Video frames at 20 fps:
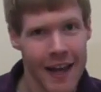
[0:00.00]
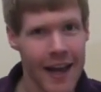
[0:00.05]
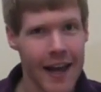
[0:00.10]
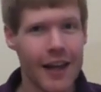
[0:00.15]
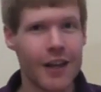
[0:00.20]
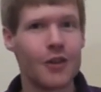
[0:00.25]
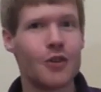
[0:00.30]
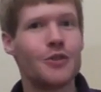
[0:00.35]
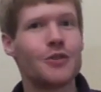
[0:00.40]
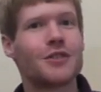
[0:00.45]

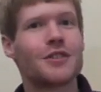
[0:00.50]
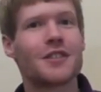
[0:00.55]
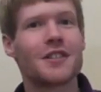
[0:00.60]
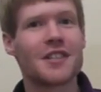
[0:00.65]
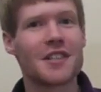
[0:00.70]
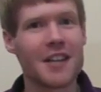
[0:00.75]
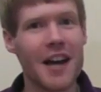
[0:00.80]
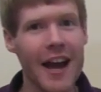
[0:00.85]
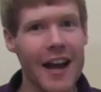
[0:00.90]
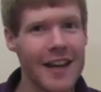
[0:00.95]
and whose
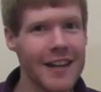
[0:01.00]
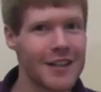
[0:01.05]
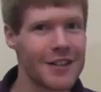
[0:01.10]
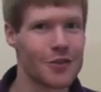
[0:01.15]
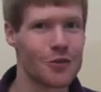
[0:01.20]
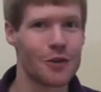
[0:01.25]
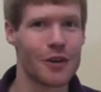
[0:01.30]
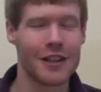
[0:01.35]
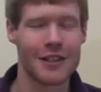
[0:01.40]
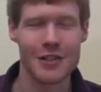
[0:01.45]
societies
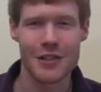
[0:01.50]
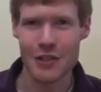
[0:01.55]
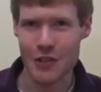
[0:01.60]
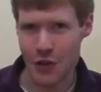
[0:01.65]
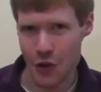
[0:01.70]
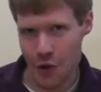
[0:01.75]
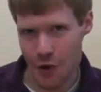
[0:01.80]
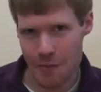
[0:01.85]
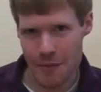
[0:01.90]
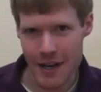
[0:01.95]
were
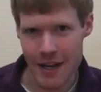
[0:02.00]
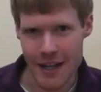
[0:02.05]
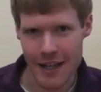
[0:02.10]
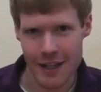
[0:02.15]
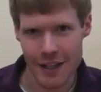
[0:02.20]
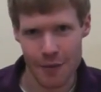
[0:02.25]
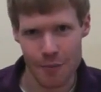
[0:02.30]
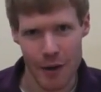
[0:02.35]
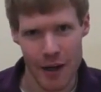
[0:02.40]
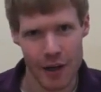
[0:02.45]

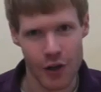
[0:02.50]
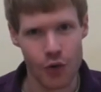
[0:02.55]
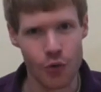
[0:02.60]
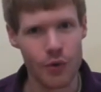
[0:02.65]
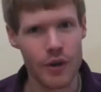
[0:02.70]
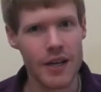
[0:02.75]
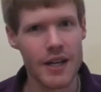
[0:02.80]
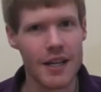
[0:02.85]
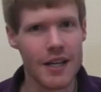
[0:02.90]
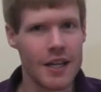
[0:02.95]
exterminated by
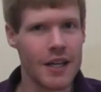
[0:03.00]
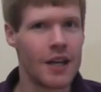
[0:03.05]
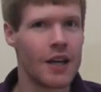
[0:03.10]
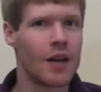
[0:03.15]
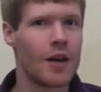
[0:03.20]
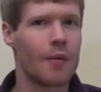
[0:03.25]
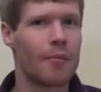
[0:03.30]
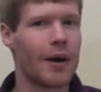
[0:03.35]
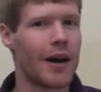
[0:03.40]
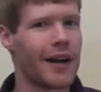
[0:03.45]
greedy
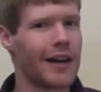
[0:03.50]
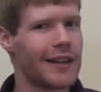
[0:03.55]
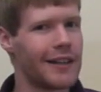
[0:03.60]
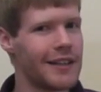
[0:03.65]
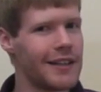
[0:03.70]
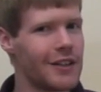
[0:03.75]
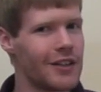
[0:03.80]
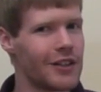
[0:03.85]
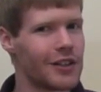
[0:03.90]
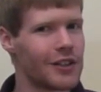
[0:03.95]

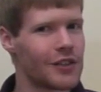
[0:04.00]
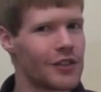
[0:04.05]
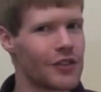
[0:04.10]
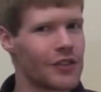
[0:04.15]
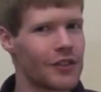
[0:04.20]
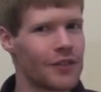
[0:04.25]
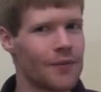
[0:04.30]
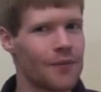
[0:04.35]
pioneers.